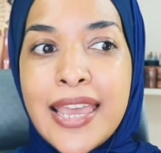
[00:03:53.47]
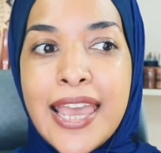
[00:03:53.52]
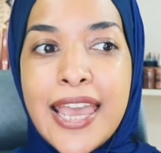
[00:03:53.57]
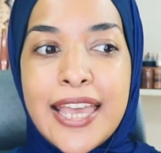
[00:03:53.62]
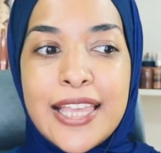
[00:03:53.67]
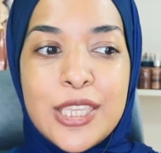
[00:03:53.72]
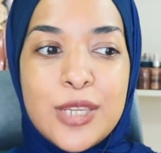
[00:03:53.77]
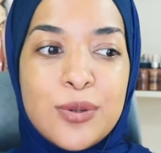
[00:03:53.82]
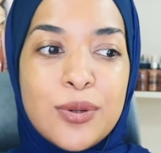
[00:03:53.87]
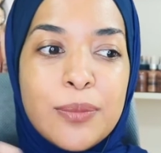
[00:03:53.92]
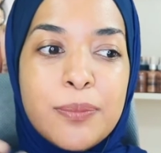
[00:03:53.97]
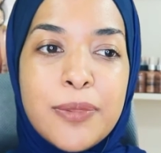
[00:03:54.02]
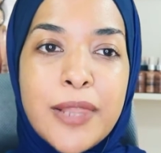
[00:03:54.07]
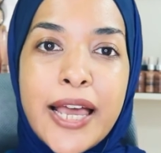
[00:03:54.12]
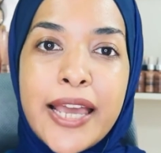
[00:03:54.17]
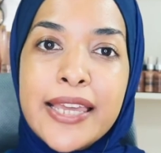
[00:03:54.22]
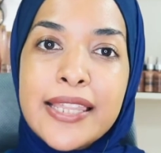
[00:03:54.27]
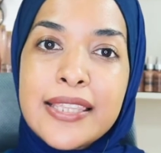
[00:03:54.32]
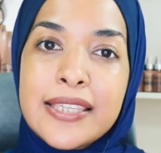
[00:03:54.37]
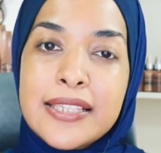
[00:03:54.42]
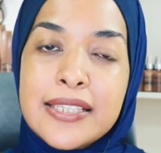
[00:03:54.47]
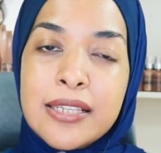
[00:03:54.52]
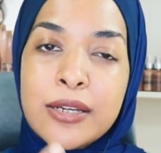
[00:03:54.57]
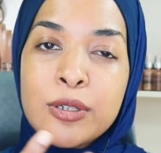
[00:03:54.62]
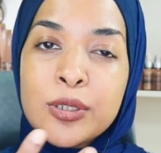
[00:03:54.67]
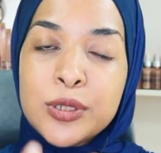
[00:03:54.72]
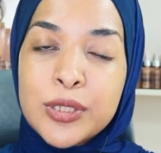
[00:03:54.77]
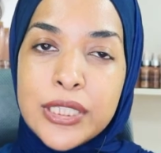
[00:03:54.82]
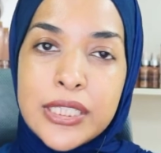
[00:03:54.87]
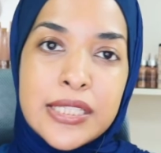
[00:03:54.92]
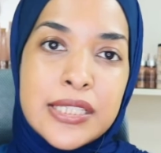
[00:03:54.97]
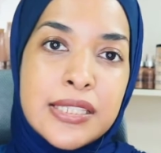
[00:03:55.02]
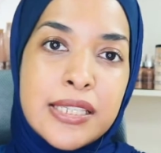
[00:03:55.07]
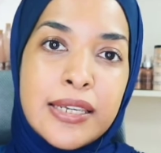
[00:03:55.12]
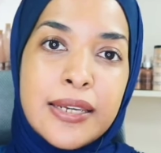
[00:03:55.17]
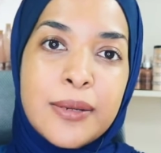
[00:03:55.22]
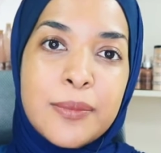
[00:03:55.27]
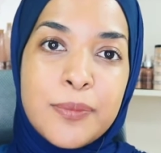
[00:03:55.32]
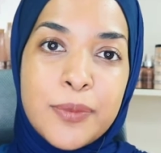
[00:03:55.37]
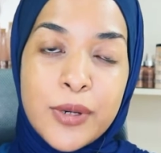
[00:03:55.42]
and you apply this
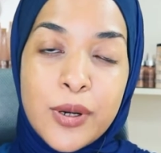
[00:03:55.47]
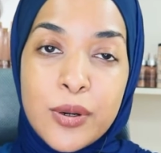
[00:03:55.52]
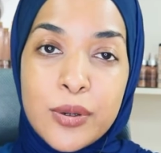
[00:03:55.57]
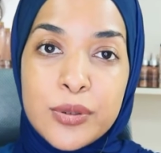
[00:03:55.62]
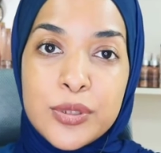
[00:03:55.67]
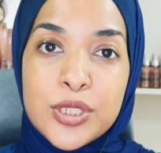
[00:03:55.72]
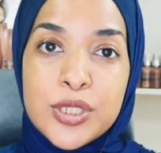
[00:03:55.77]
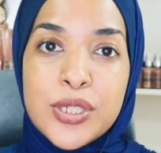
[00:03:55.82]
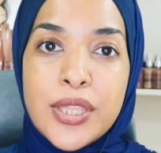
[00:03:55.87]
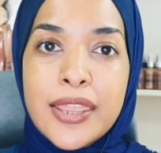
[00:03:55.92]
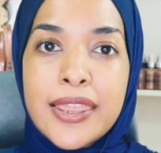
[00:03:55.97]
holistic approach,